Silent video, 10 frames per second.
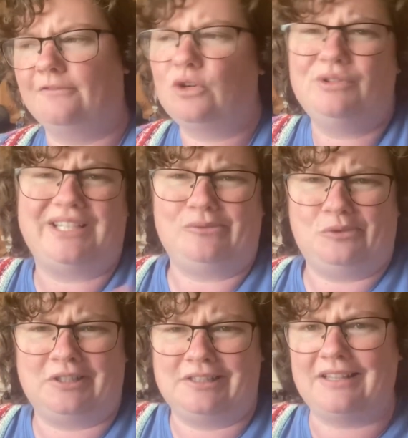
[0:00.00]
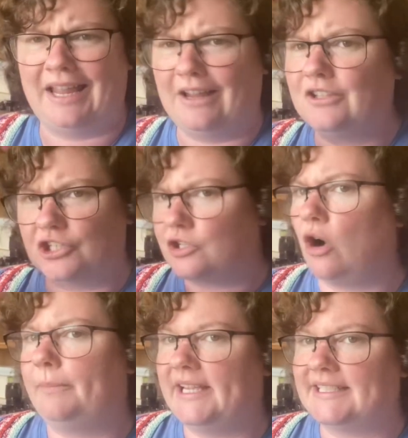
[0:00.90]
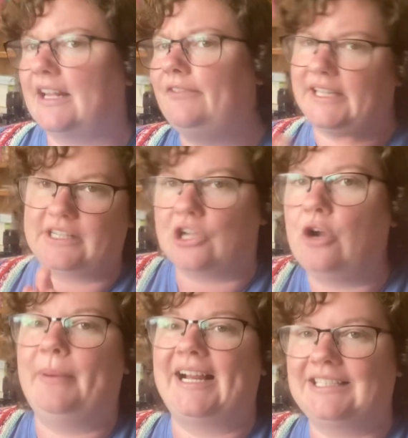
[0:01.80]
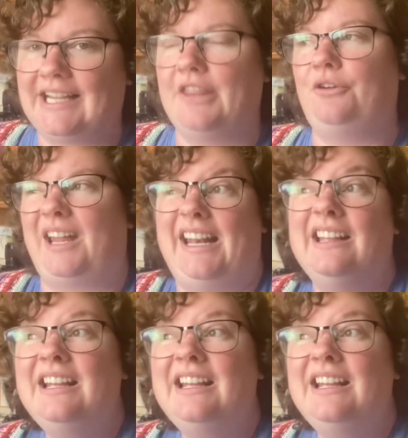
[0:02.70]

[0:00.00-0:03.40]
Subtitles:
of course, it wouldn't like just copy itself and then go back together again.